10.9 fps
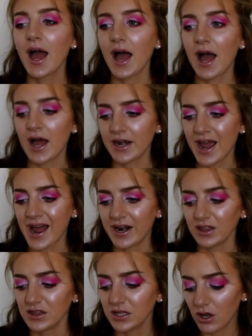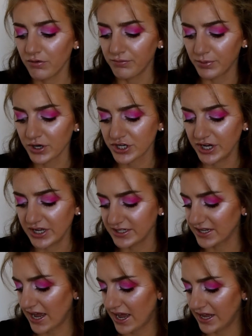and I had a lot of brushes,
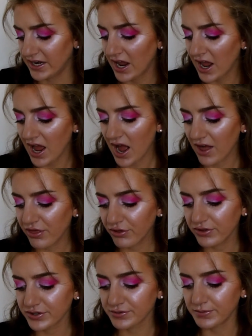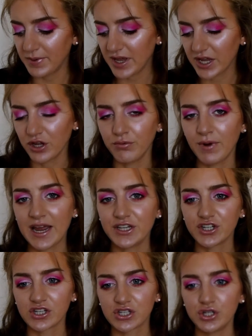and I thought this would be a good way
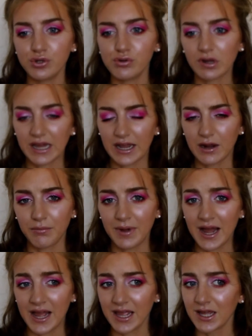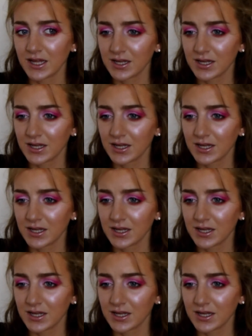just to get out my